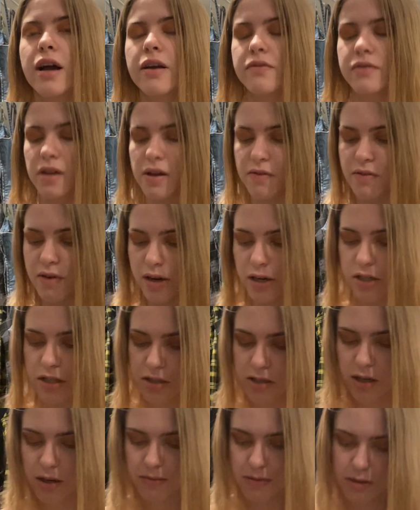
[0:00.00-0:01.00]
I've never actually
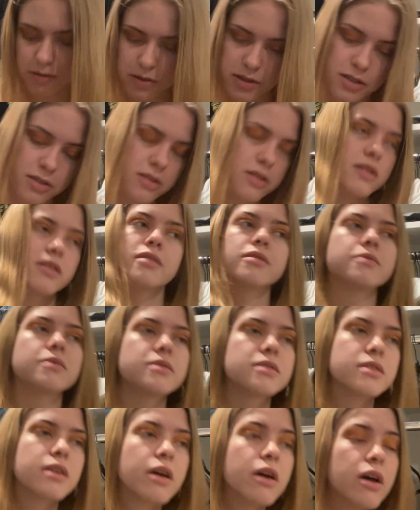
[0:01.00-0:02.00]
shopped at Windsor. This
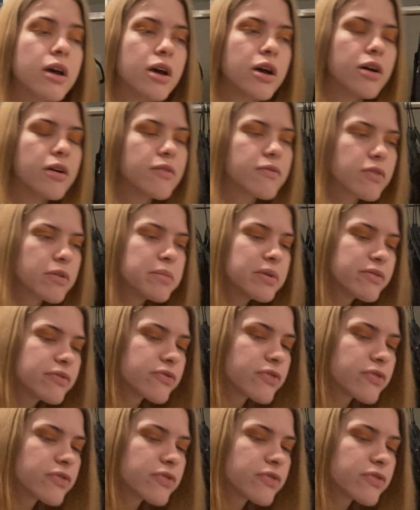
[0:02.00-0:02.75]
was from a